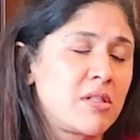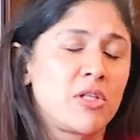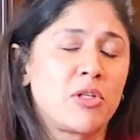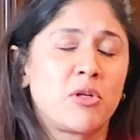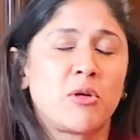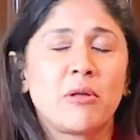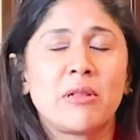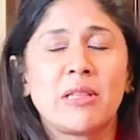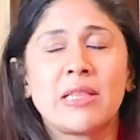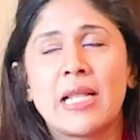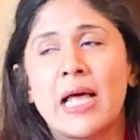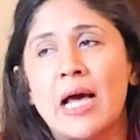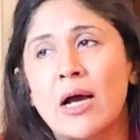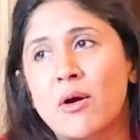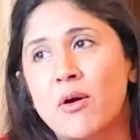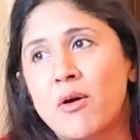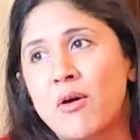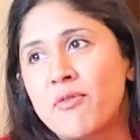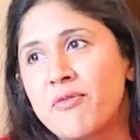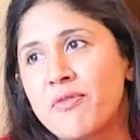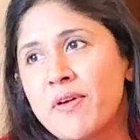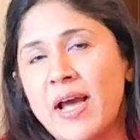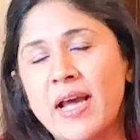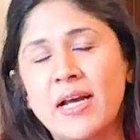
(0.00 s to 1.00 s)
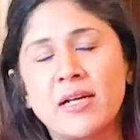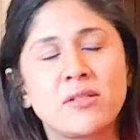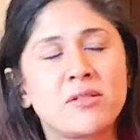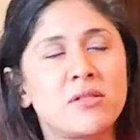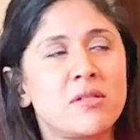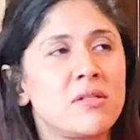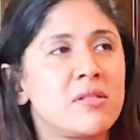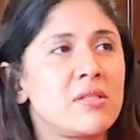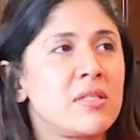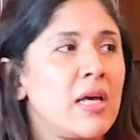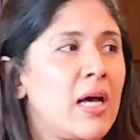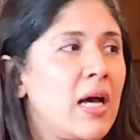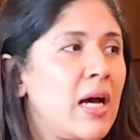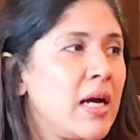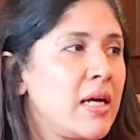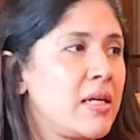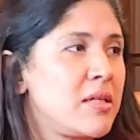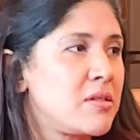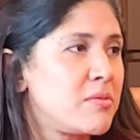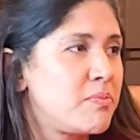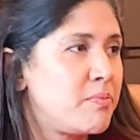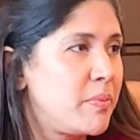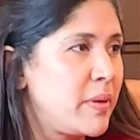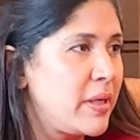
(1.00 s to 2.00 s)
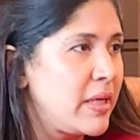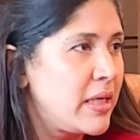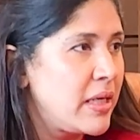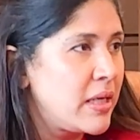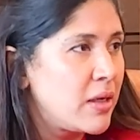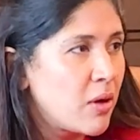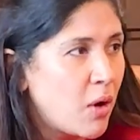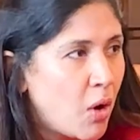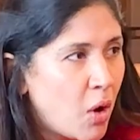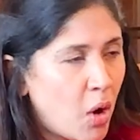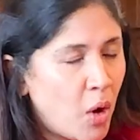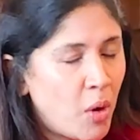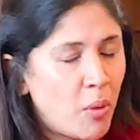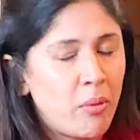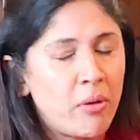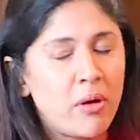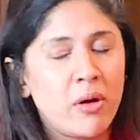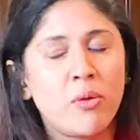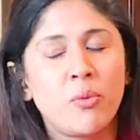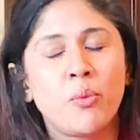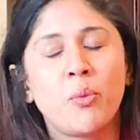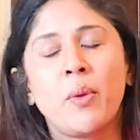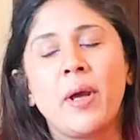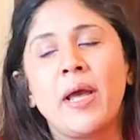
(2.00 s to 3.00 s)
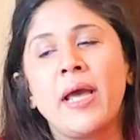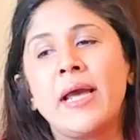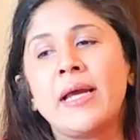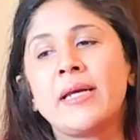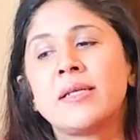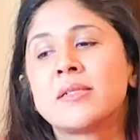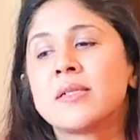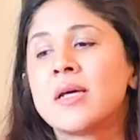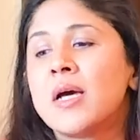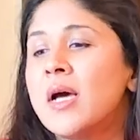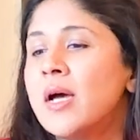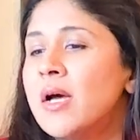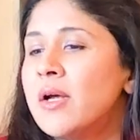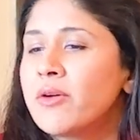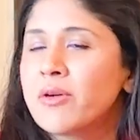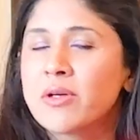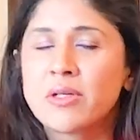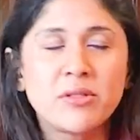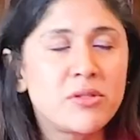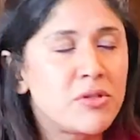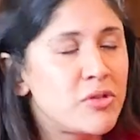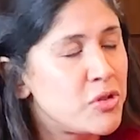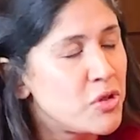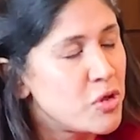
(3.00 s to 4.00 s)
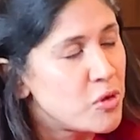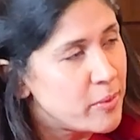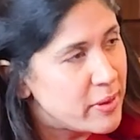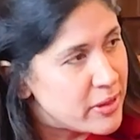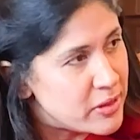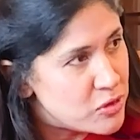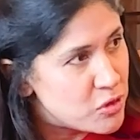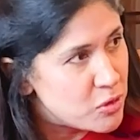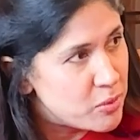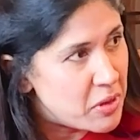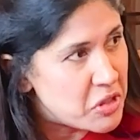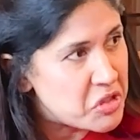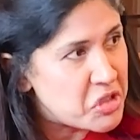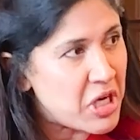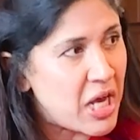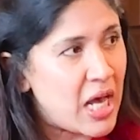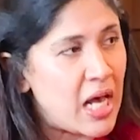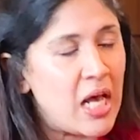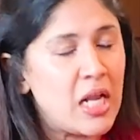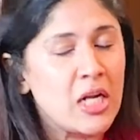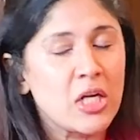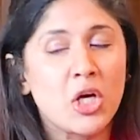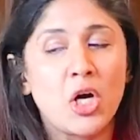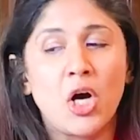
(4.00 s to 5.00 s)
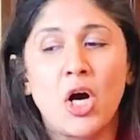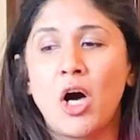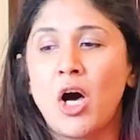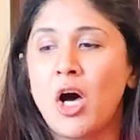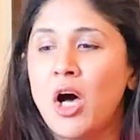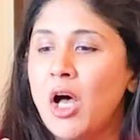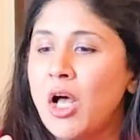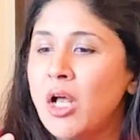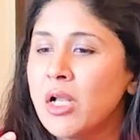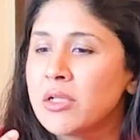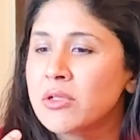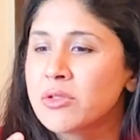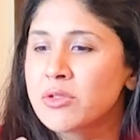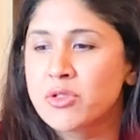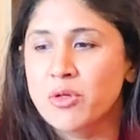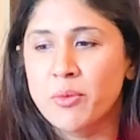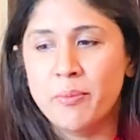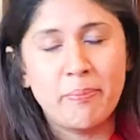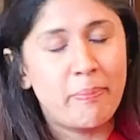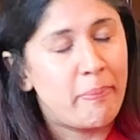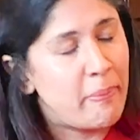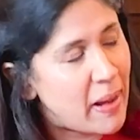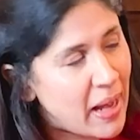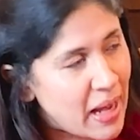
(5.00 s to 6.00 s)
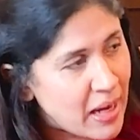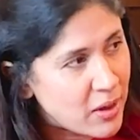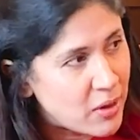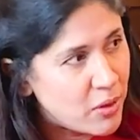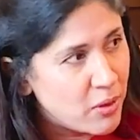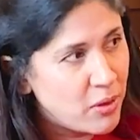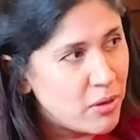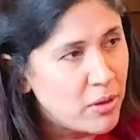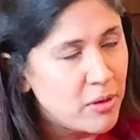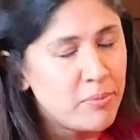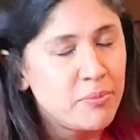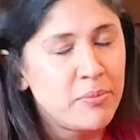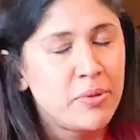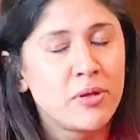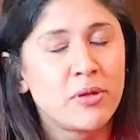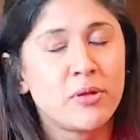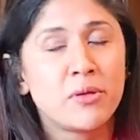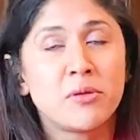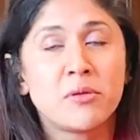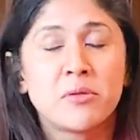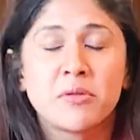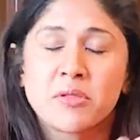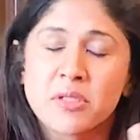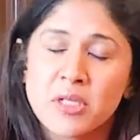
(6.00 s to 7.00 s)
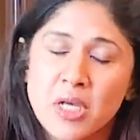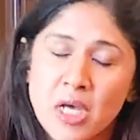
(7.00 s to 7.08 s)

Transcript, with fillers: you know, lack of exercise, being overweight, consuming too much alcohol, tobacco abuse,